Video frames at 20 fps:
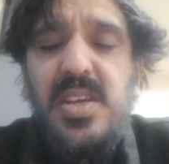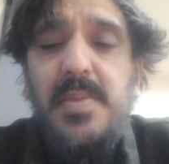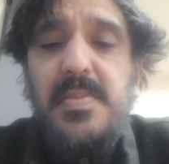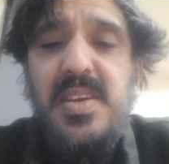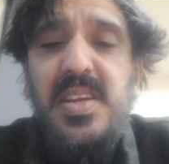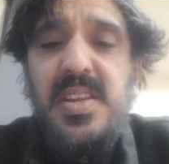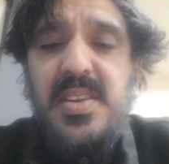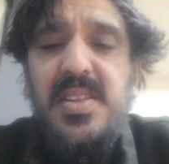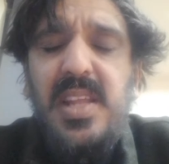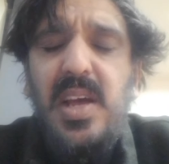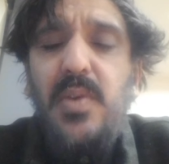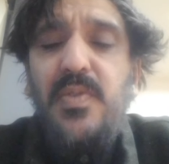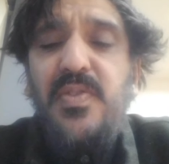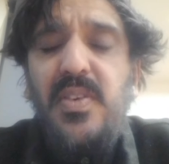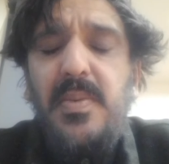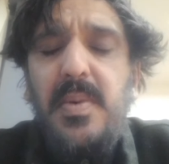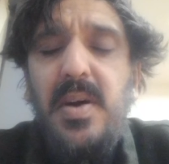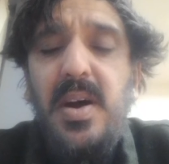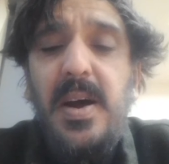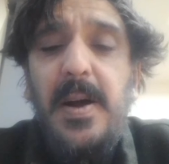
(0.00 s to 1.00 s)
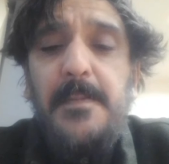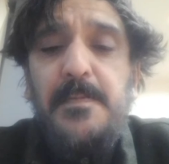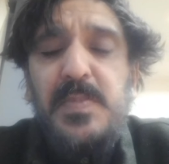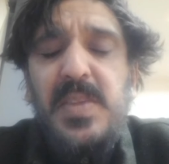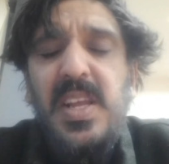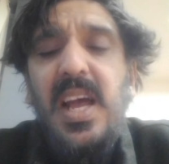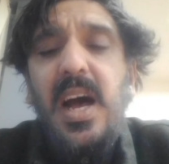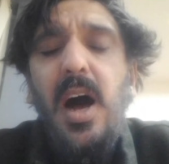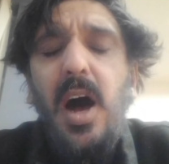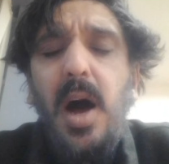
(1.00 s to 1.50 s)
That from
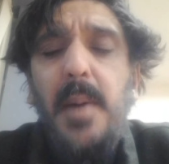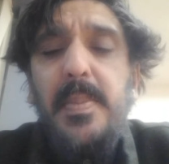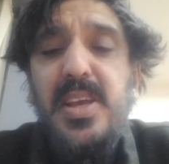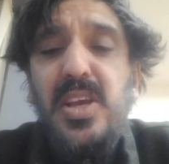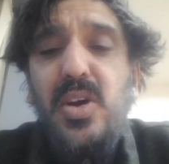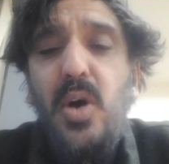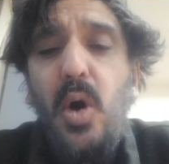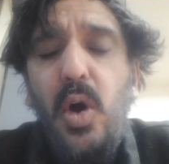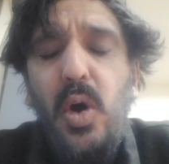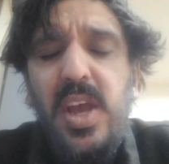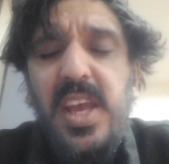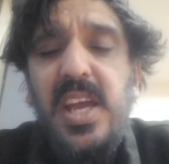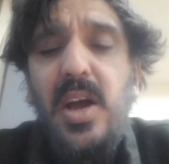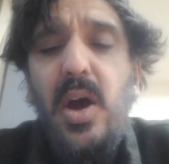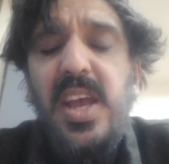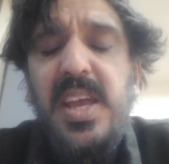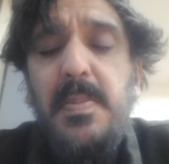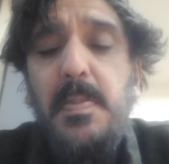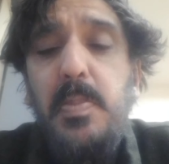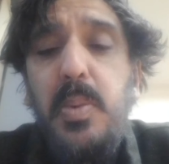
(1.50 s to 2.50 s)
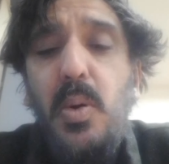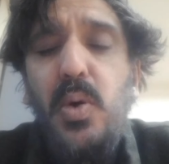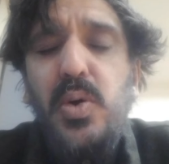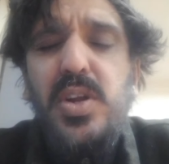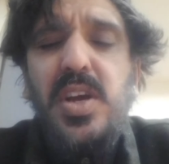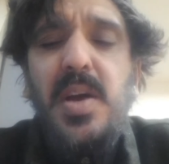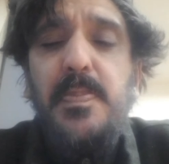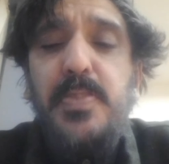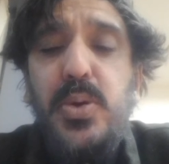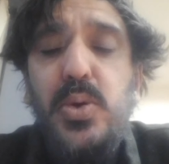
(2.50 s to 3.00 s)
harming
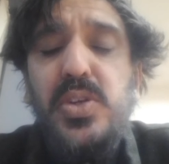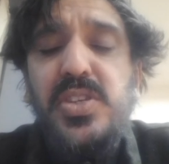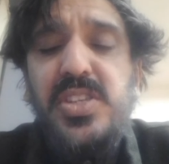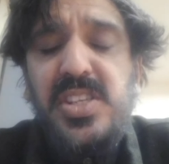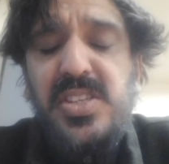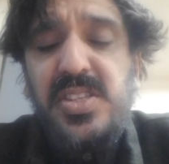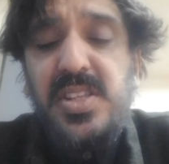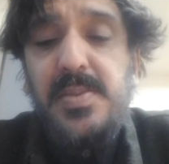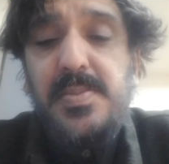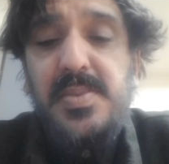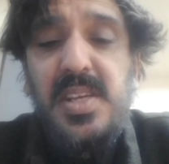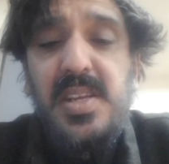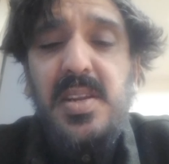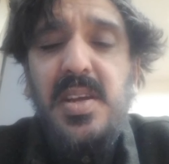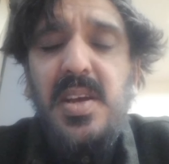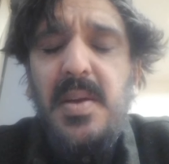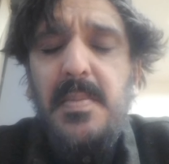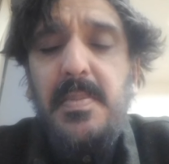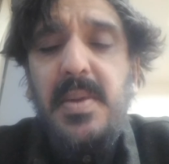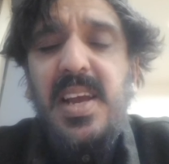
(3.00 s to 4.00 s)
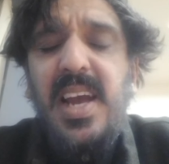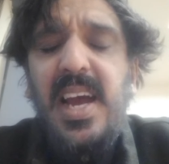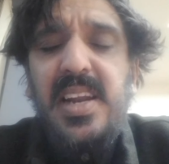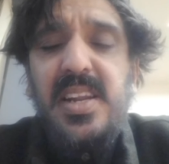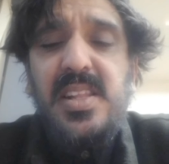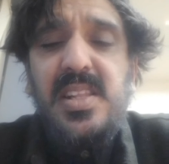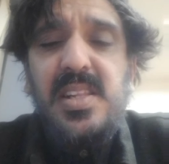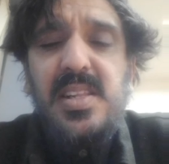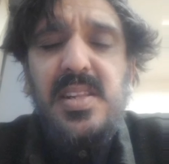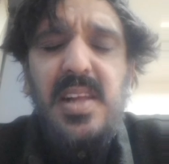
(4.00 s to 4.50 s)
inboard computer systems and
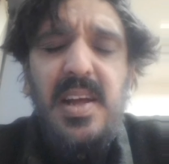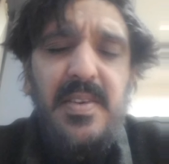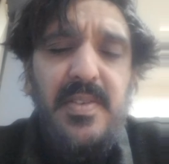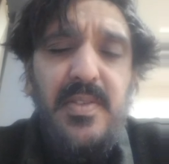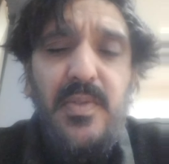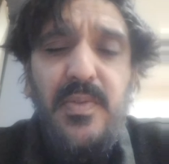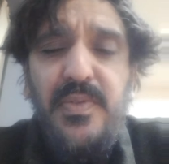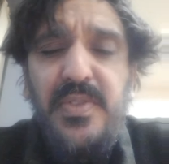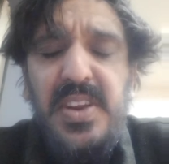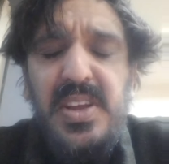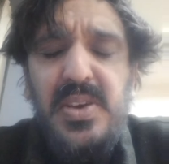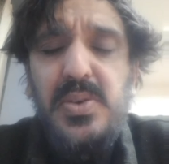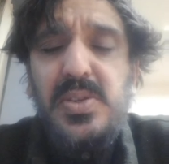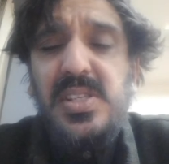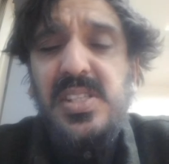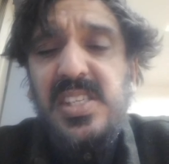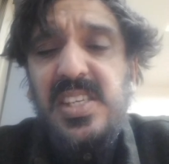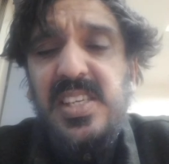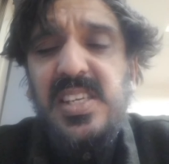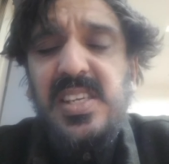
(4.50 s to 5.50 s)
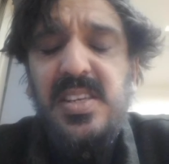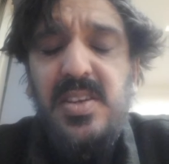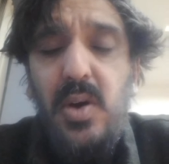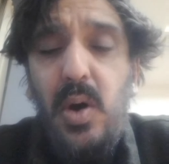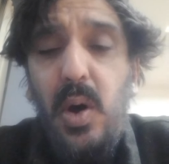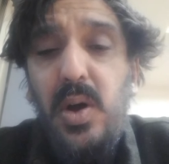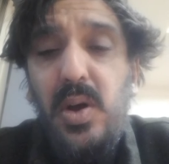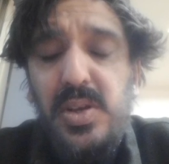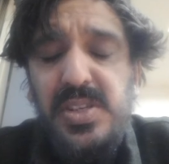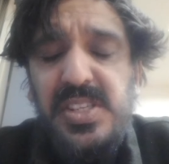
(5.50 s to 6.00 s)
mechanical and frequency
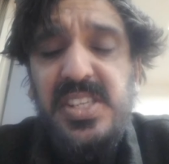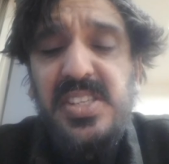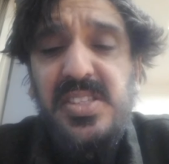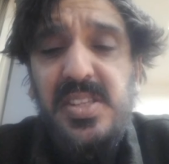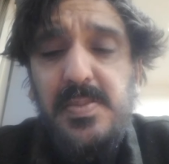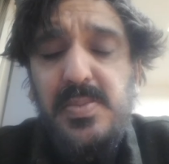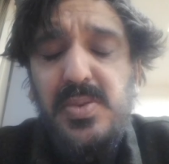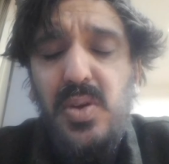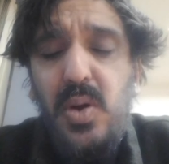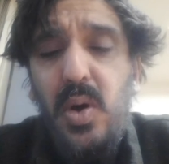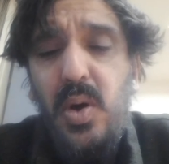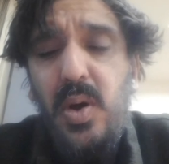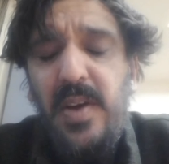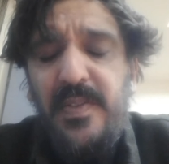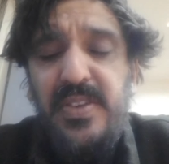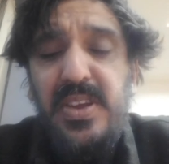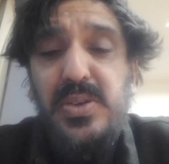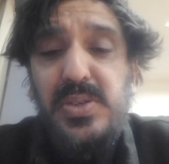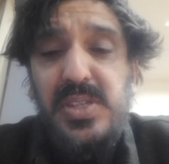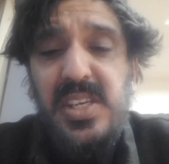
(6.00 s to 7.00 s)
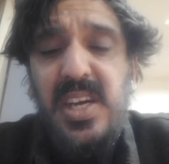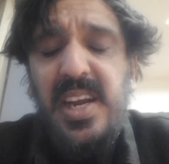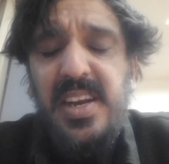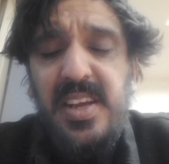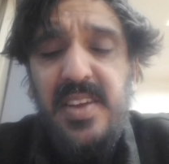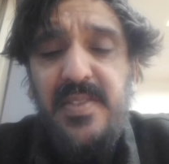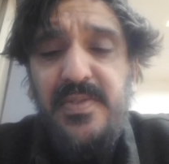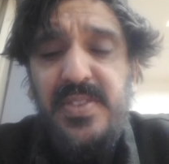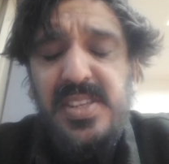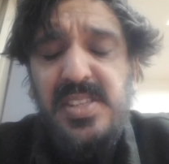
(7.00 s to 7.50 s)
systems, or frequency
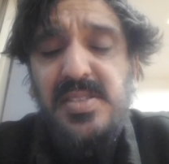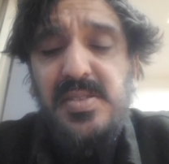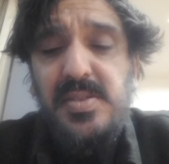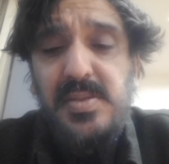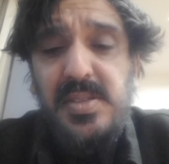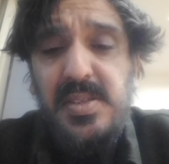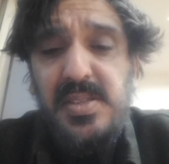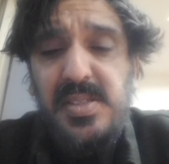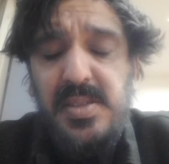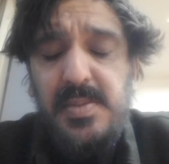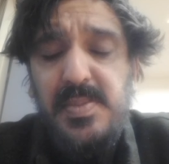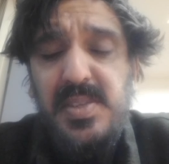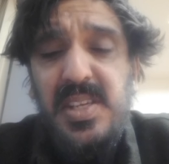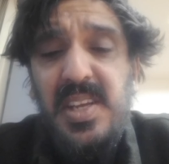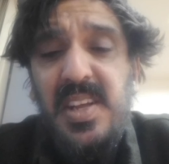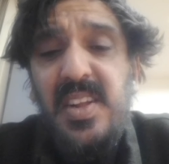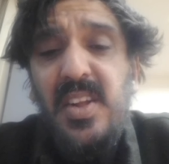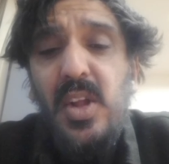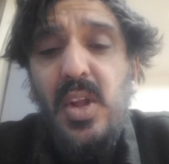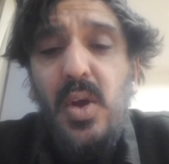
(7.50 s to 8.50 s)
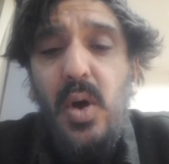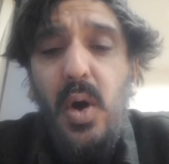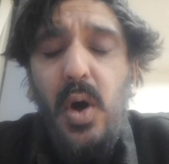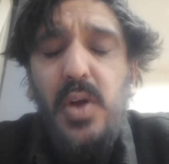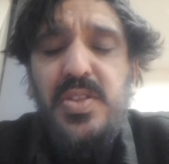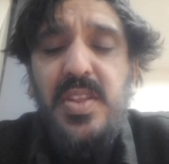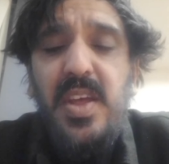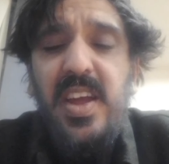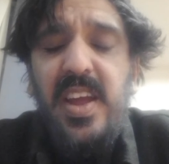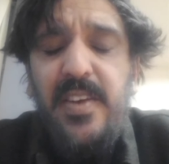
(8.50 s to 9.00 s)
guided and physical systems
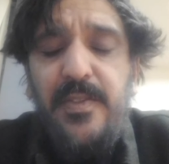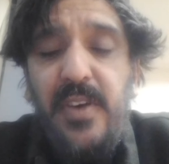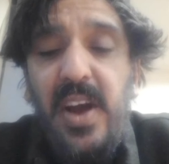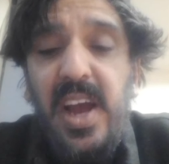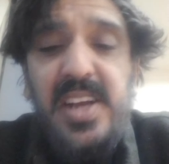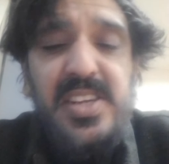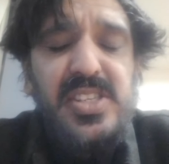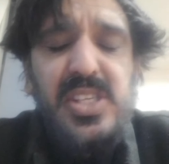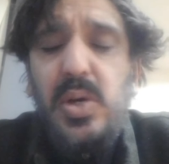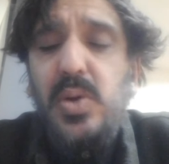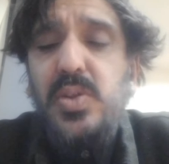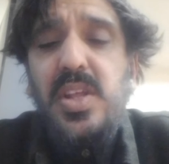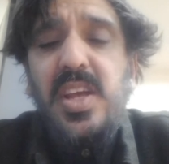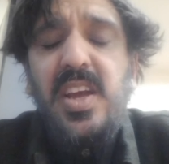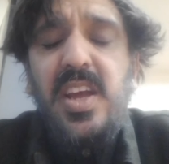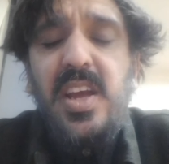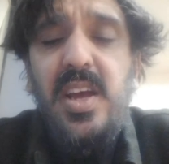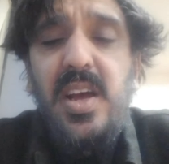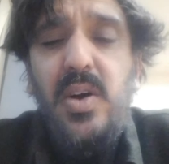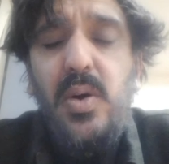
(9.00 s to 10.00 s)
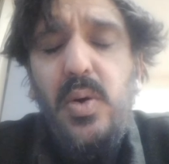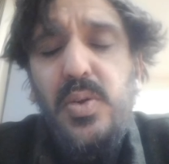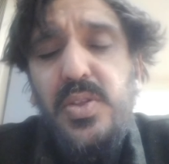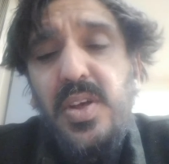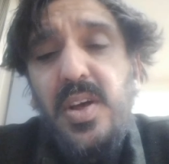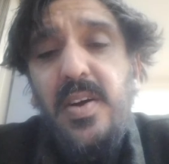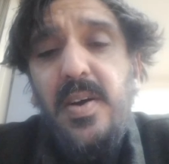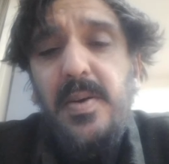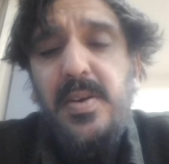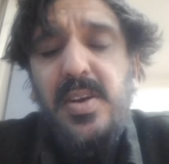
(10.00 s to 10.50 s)
on the fighter jet or
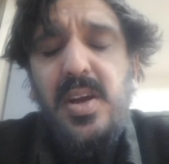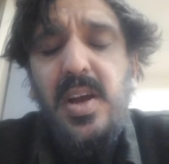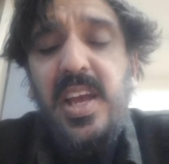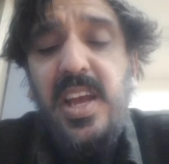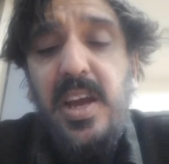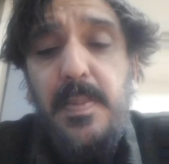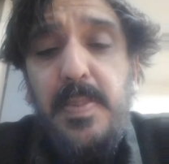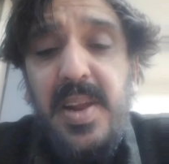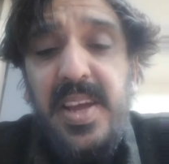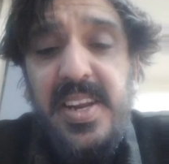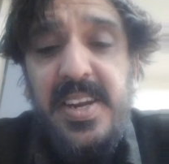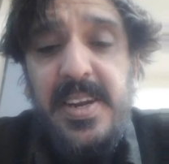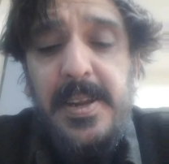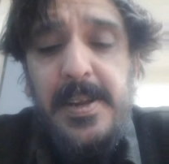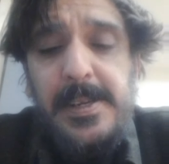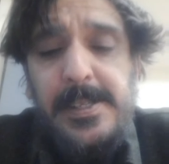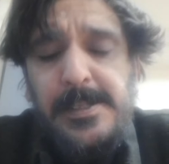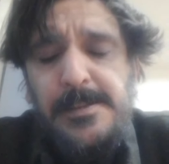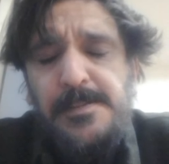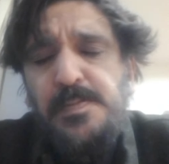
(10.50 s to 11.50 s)
the airplane.